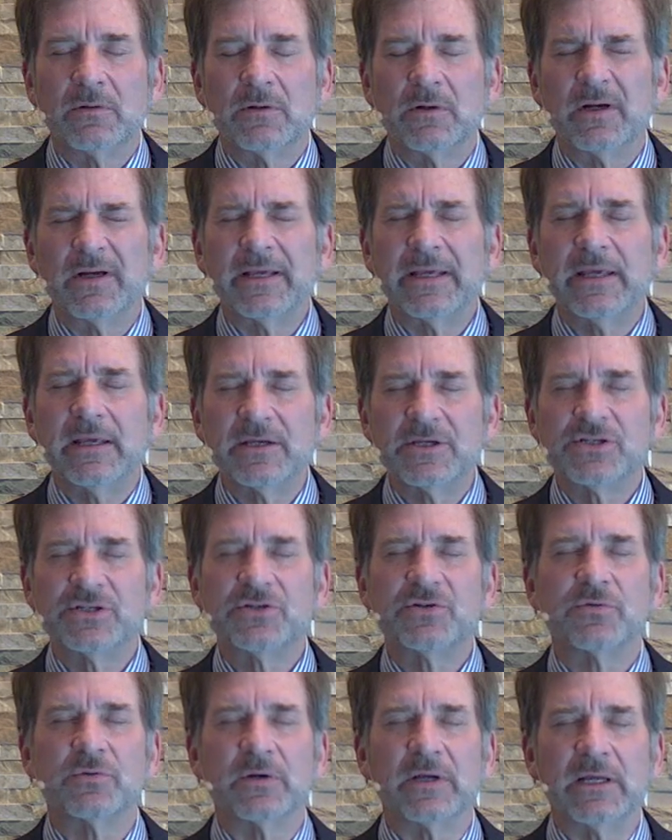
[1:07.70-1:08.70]
a
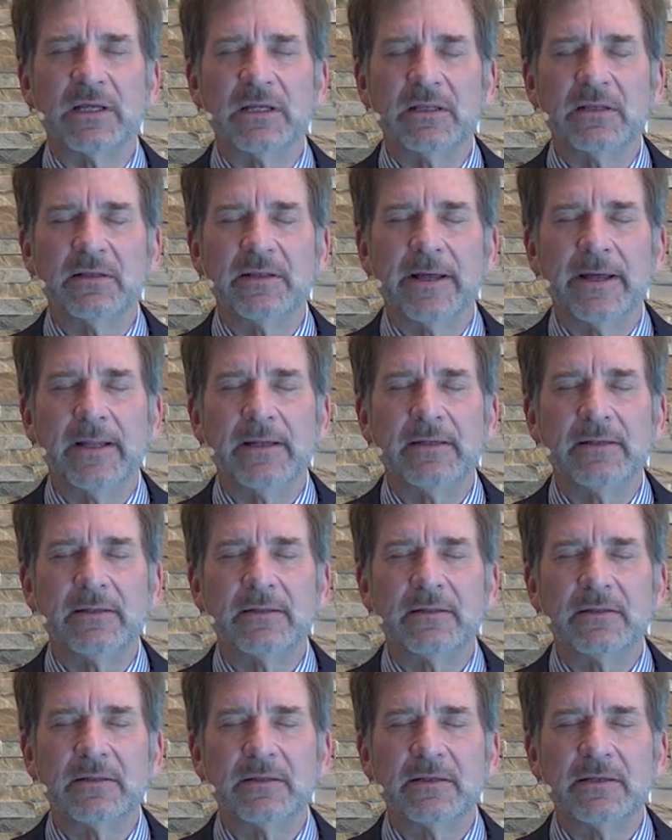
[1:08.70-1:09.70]
history that
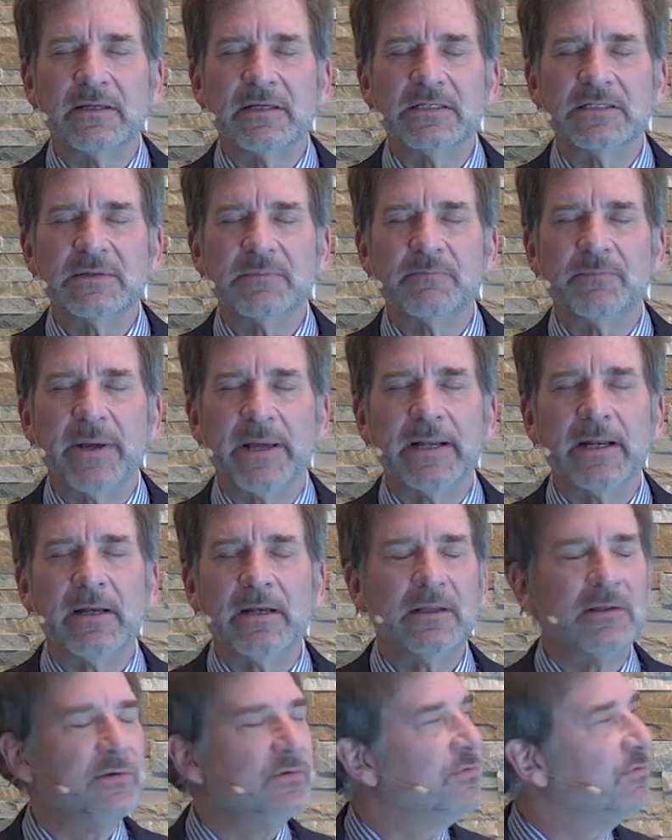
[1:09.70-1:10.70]
is embedded
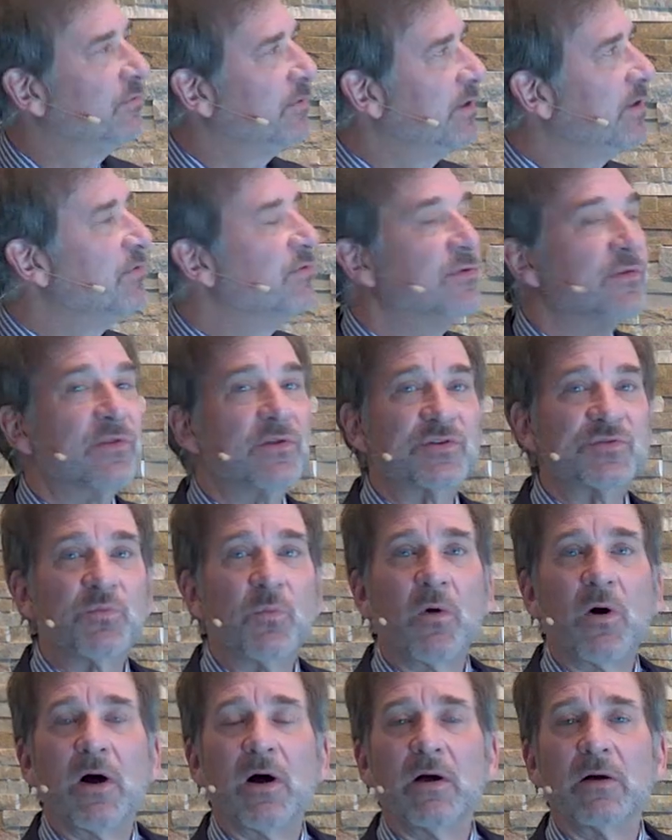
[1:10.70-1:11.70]
in, into this
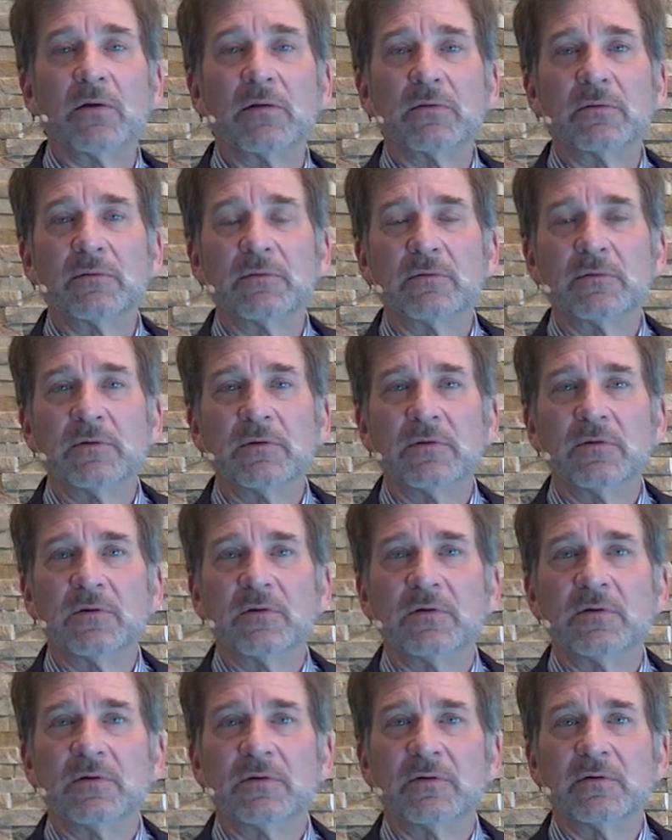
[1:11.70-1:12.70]
wall.
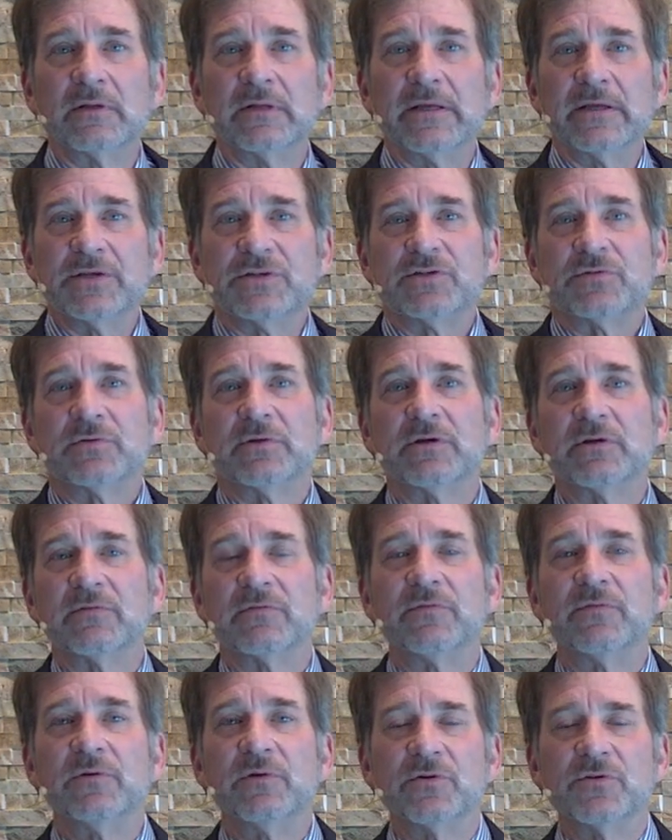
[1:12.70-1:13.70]
A history
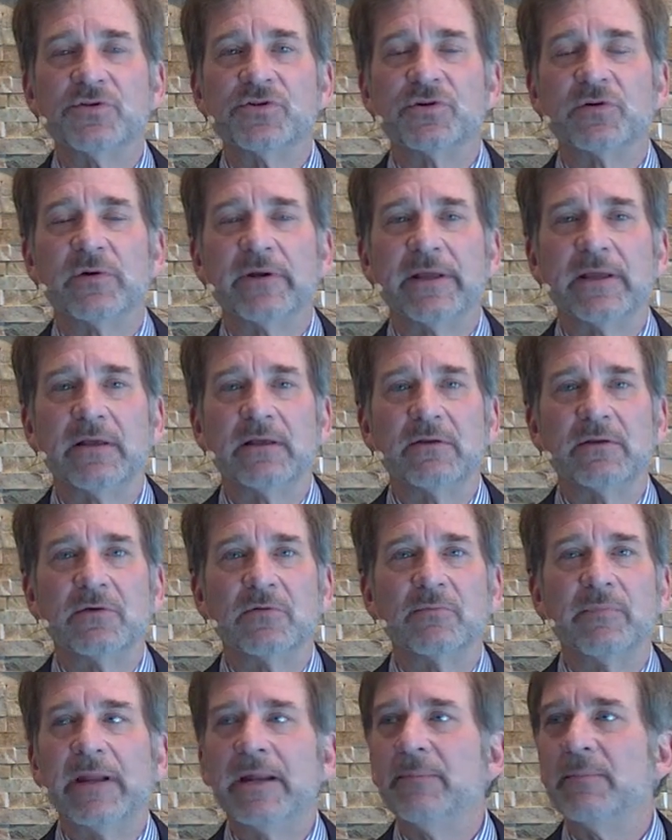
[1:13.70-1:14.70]
of your journey, your
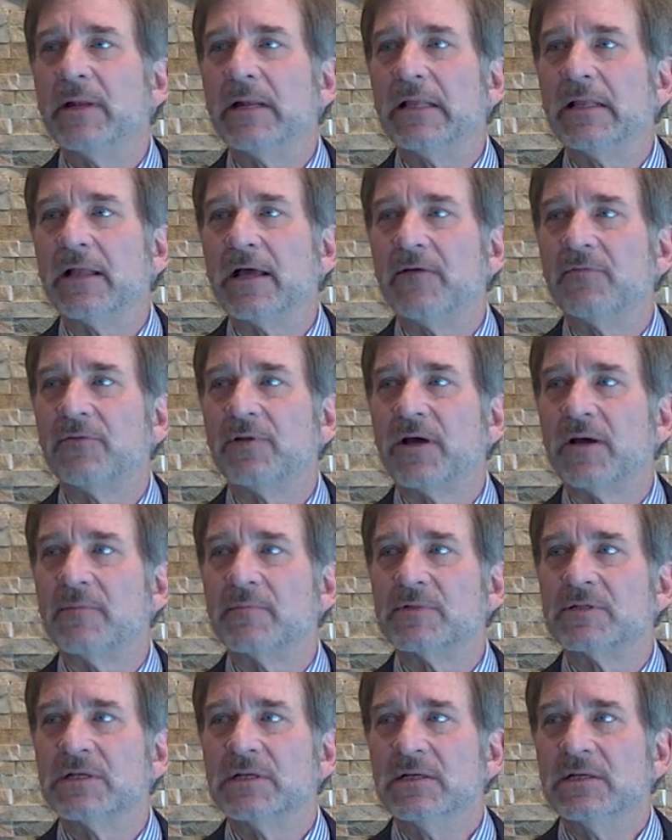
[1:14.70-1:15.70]
many, many lifetimes.